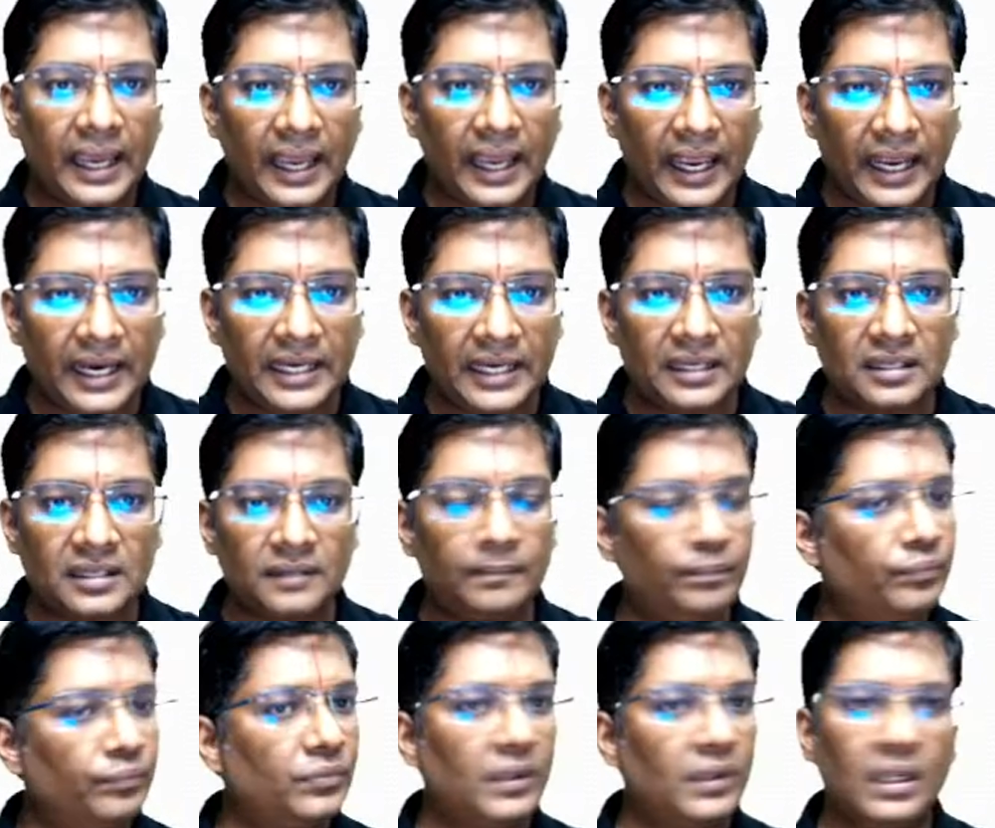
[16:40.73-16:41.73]
8
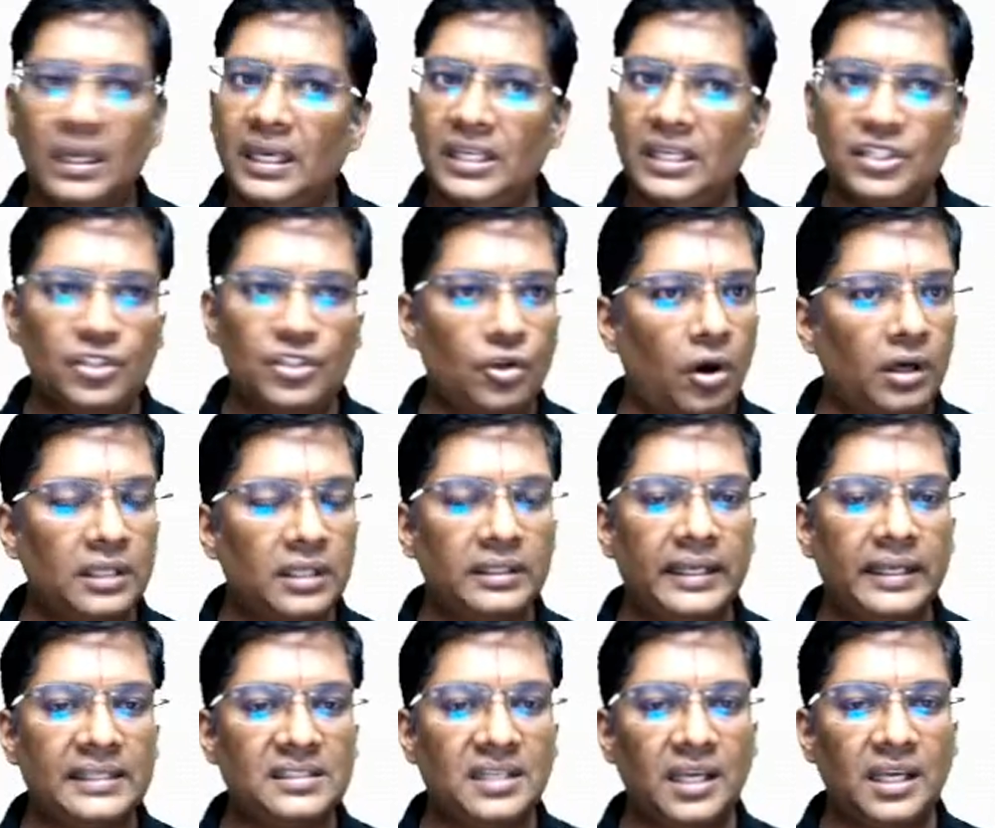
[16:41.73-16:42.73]
is not in
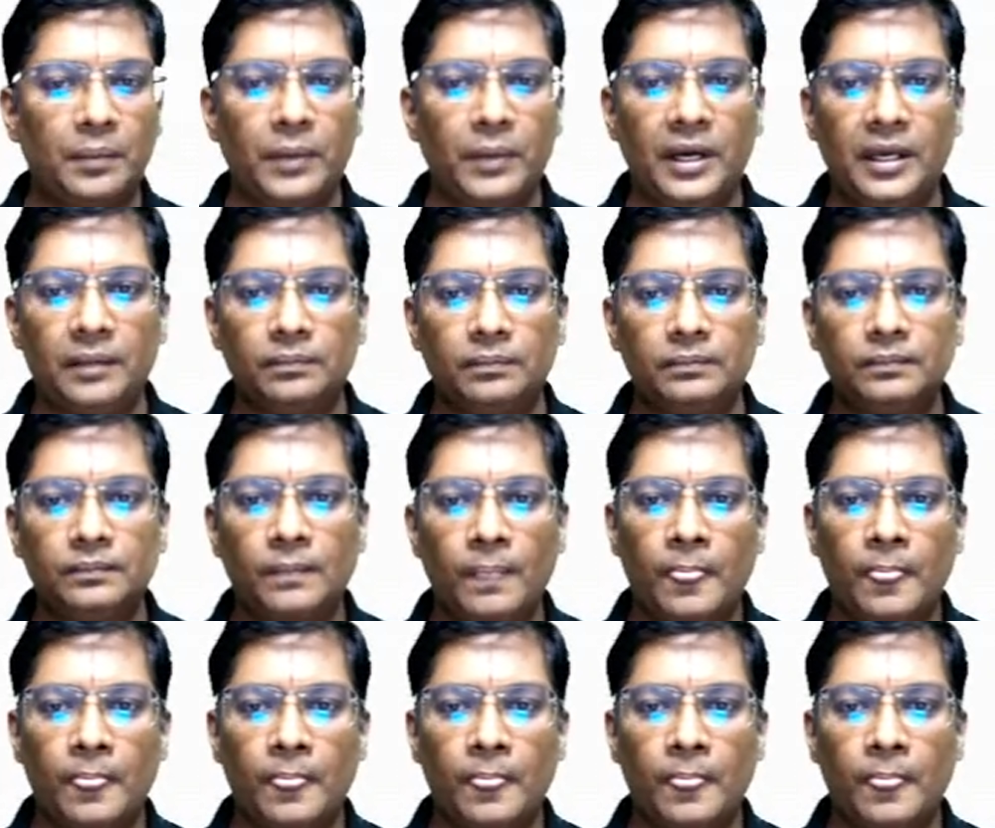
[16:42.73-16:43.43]
the acidic medium,